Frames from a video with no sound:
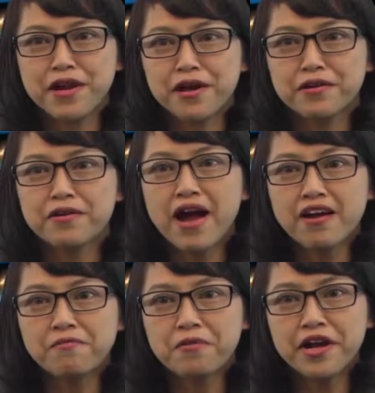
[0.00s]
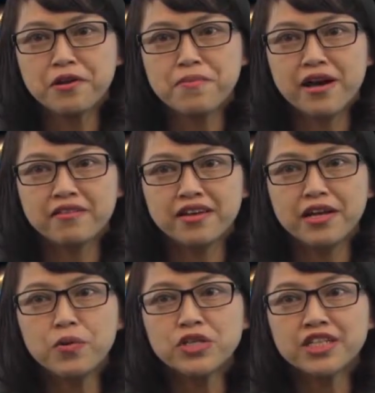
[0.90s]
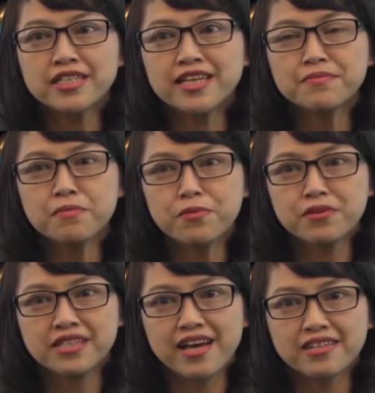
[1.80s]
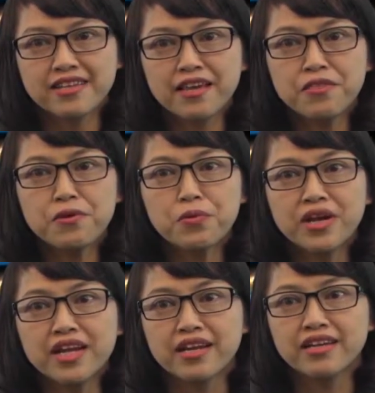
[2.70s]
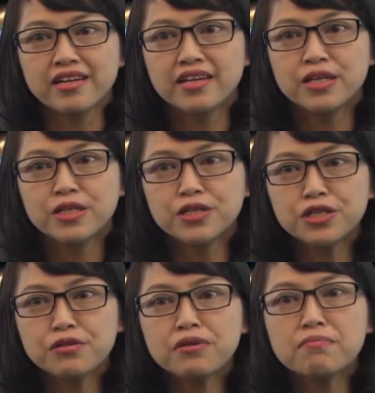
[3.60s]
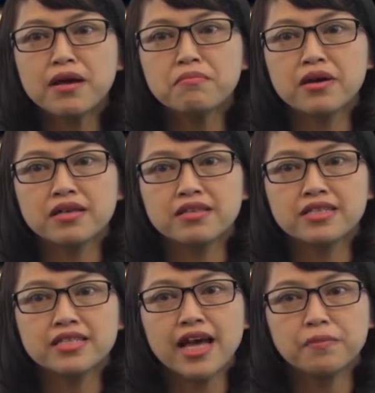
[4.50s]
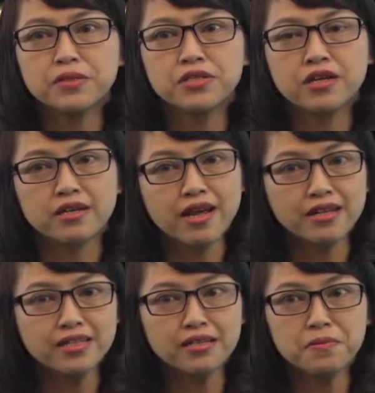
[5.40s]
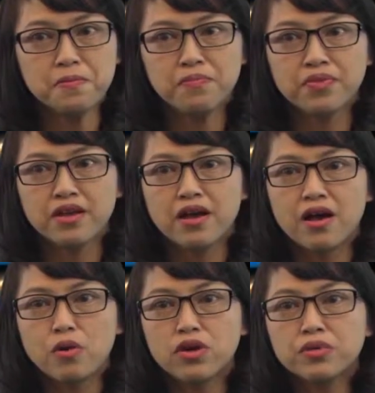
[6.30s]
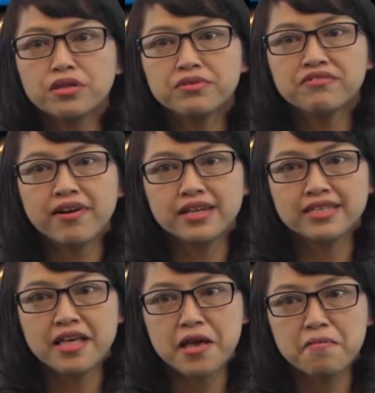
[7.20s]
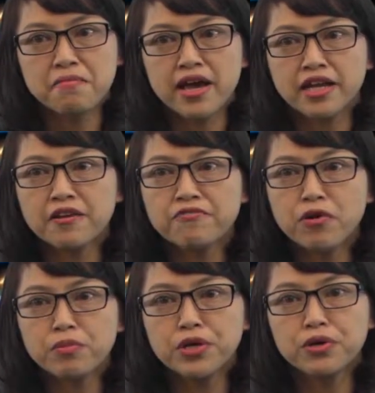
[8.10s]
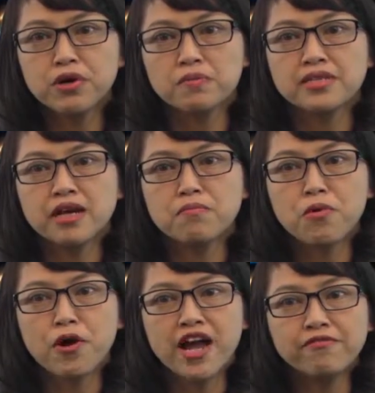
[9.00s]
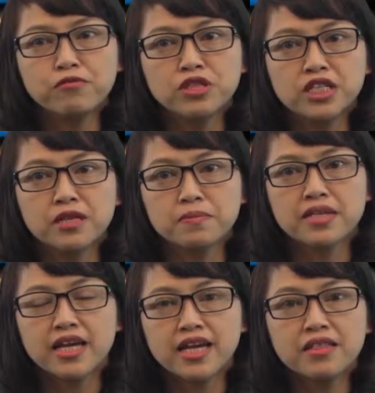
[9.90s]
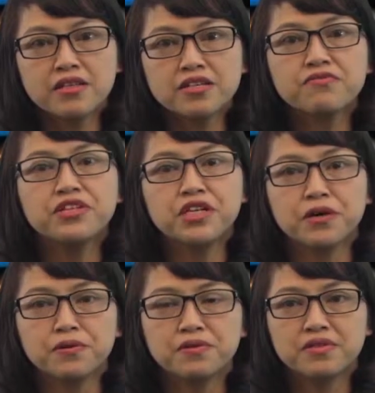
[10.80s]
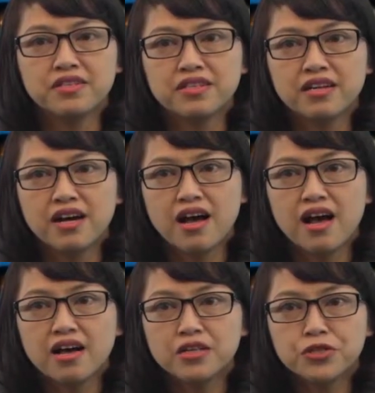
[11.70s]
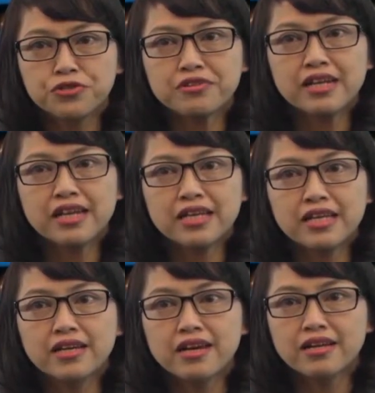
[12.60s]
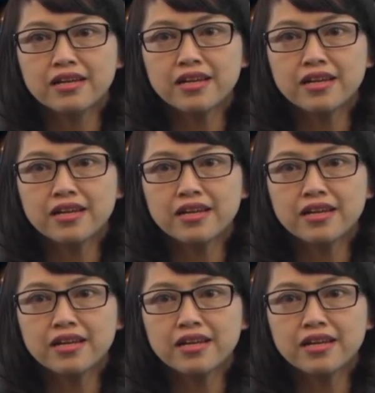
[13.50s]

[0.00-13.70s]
now you have read about the language assessment process in the reading. Do you remember the steps to conduct it? We will revise them and inform you of some more helpful tips in this video. Generally, a